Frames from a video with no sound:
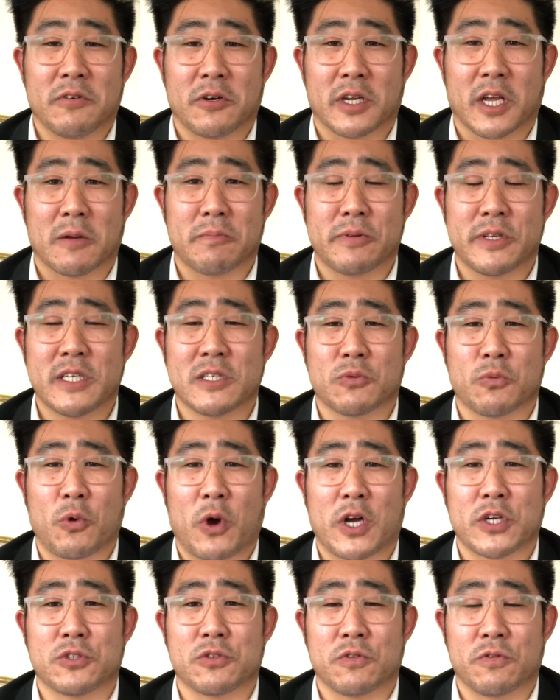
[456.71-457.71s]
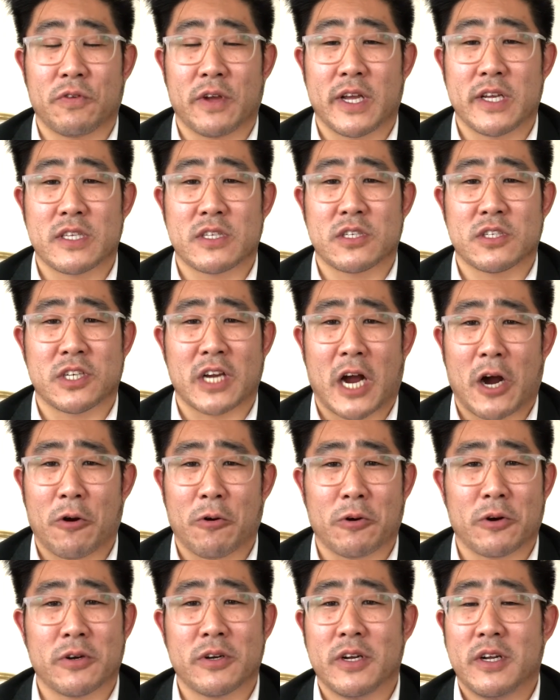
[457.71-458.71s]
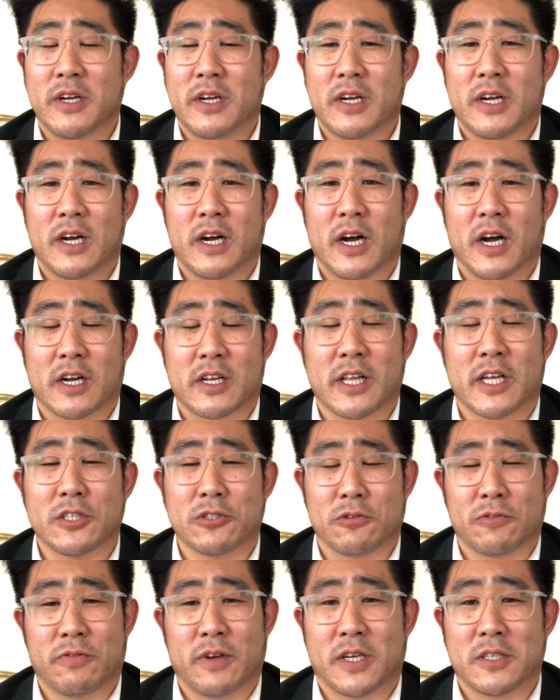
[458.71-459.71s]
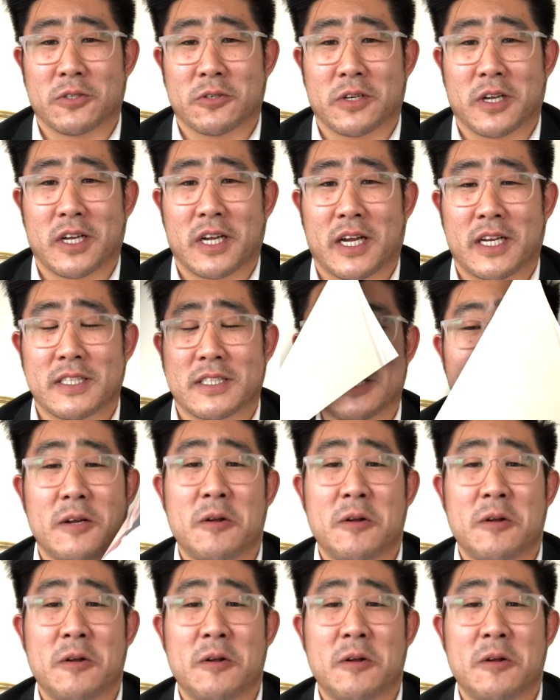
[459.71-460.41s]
Okay, please wash your face, shower, cleanse your face. Okay, guys.